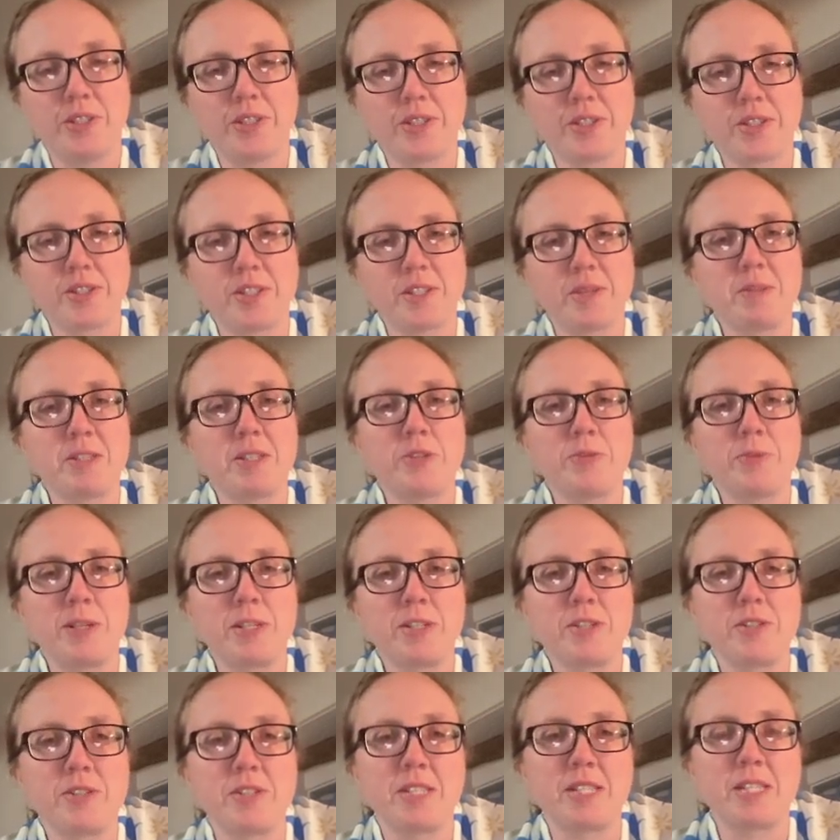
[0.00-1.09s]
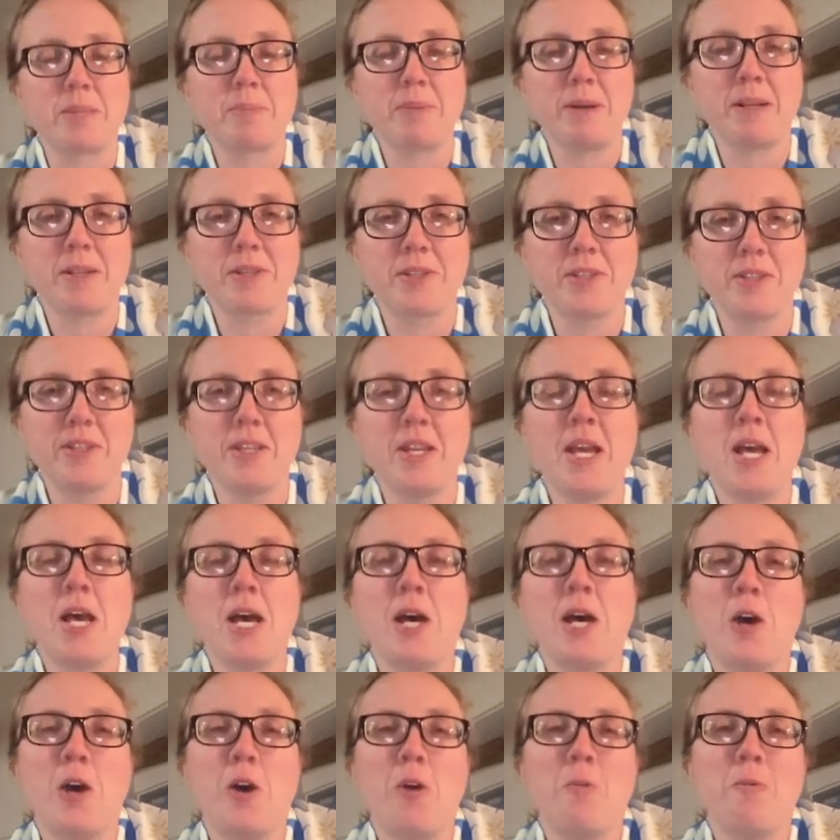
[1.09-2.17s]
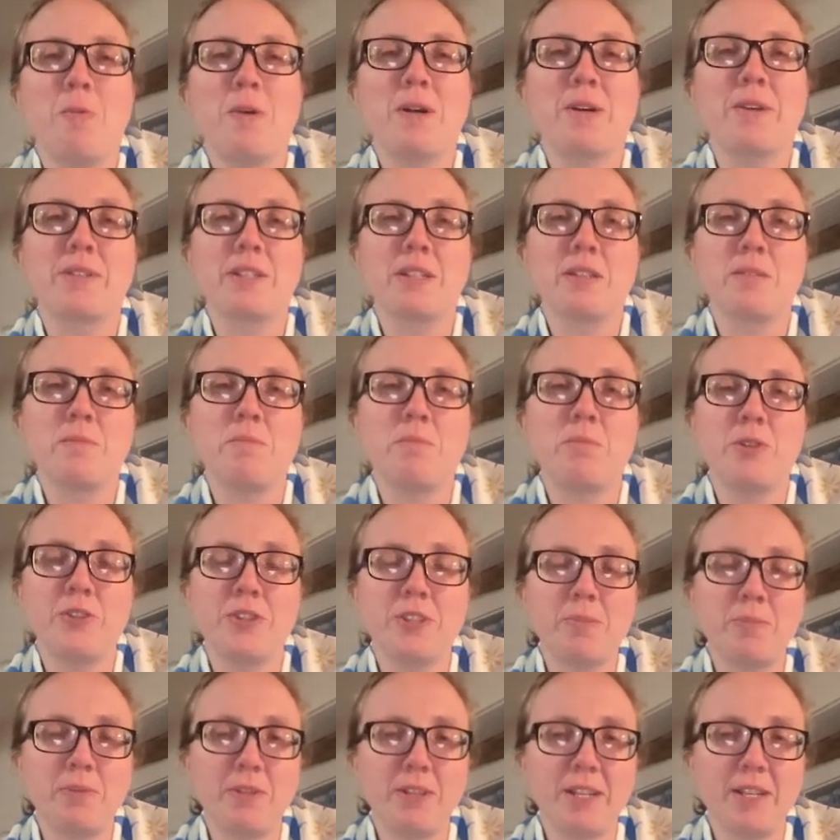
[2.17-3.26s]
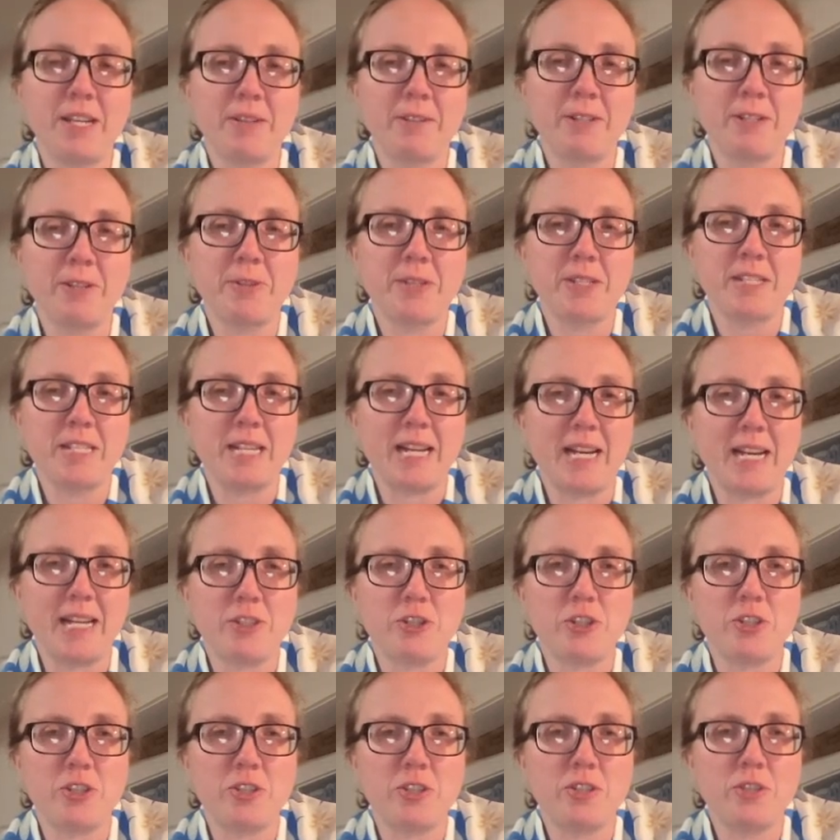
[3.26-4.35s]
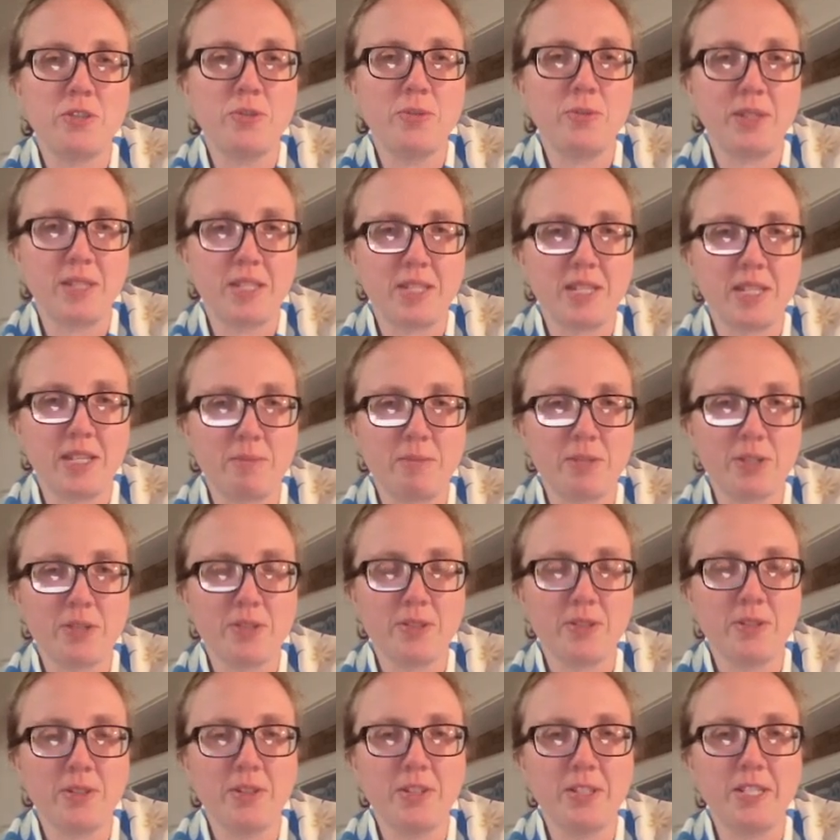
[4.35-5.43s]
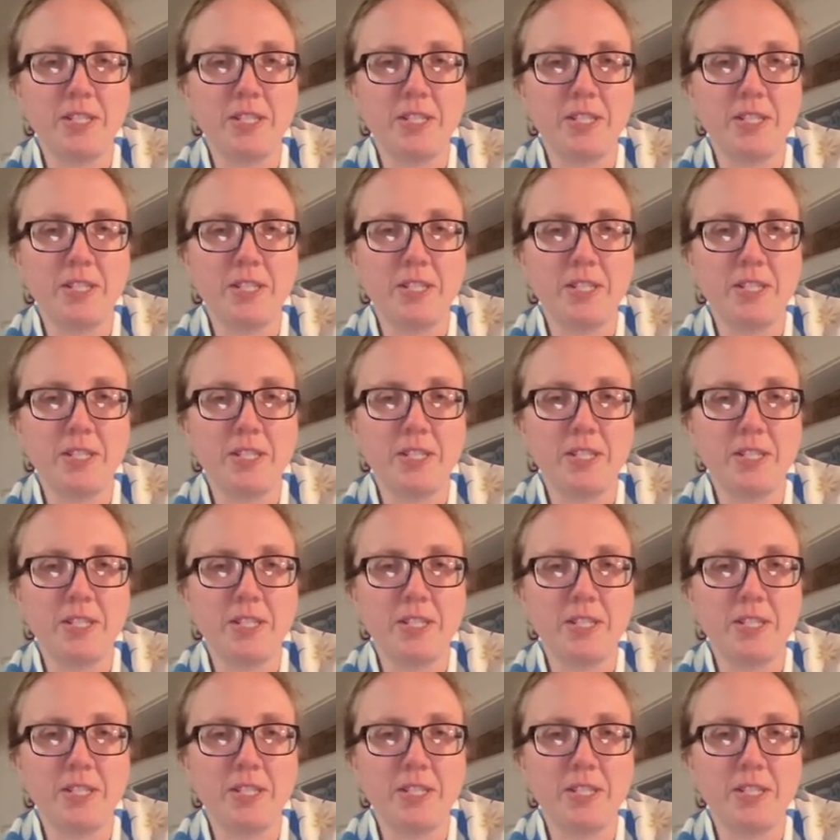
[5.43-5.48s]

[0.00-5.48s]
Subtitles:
And there are some situations in this puzzle where there are multiple arrows attached to the same circle.